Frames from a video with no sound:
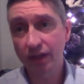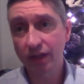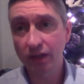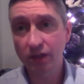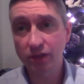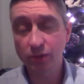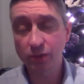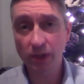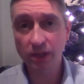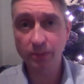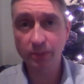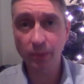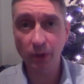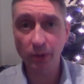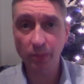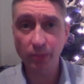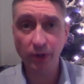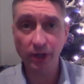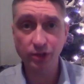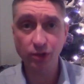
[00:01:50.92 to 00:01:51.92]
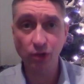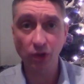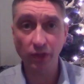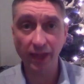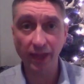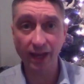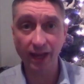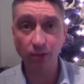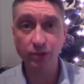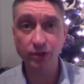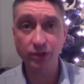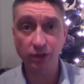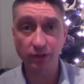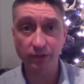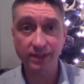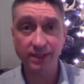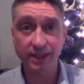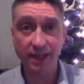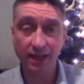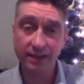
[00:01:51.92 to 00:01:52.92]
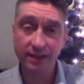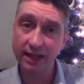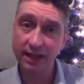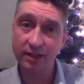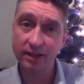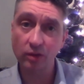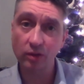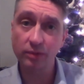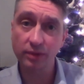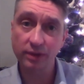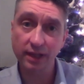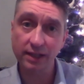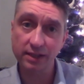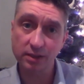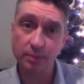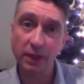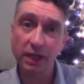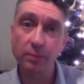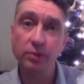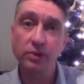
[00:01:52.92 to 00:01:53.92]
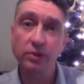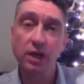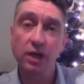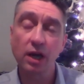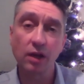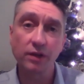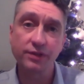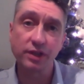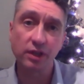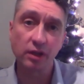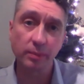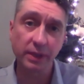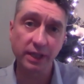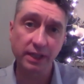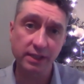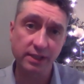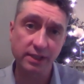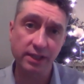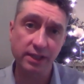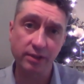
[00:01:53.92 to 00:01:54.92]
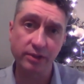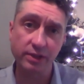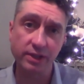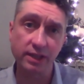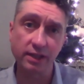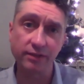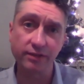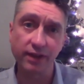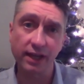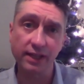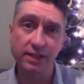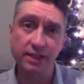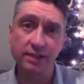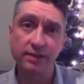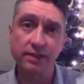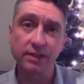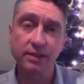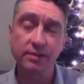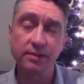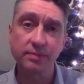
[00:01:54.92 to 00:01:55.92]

as well as putting pressure on the health service, that's people's lives that are being seriously affected.